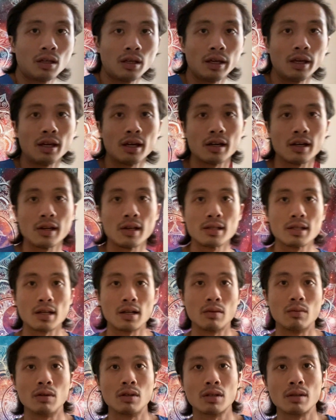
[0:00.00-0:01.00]
Hey guys,
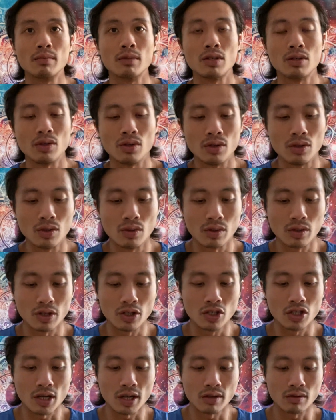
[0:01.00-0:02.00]
uh, welcome to your
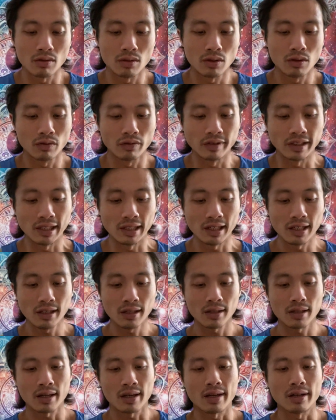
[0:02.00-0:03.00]
general
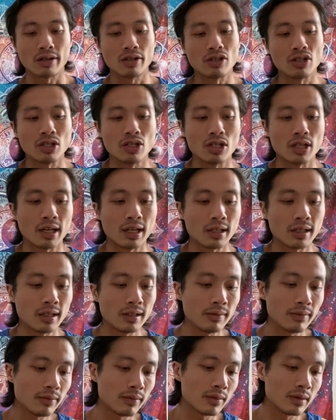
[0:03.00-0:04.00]
reading energy
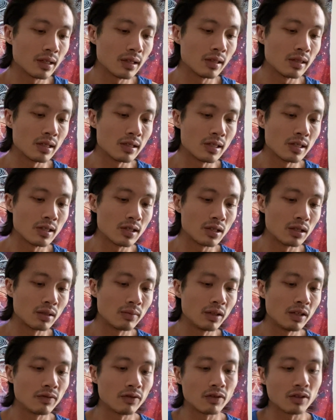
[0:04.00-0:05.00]
check-in. This is going to
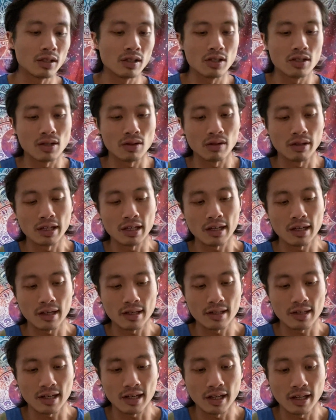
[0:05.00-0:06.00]
be for the zodiac
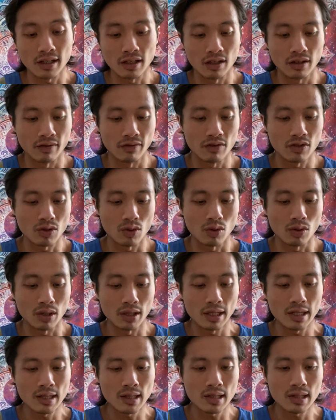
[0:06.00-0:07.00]
sign of
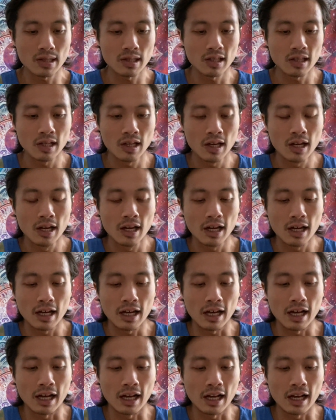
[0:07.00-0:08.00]
Taurus
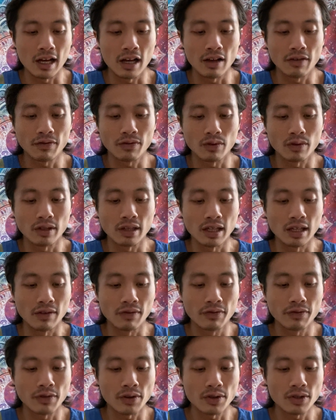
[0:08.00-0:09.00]
uh, for the
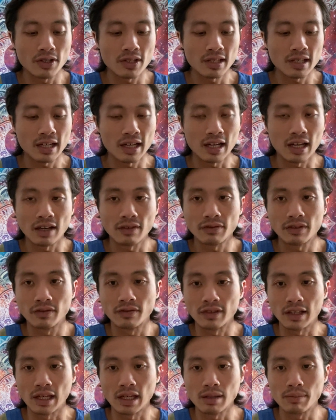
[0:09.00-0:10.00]
first half of
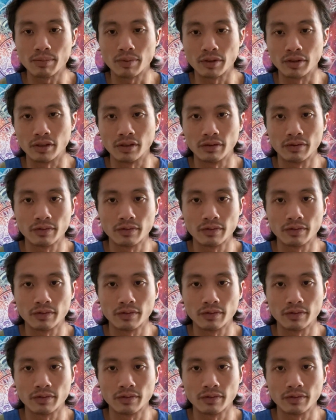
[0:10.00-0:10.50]
April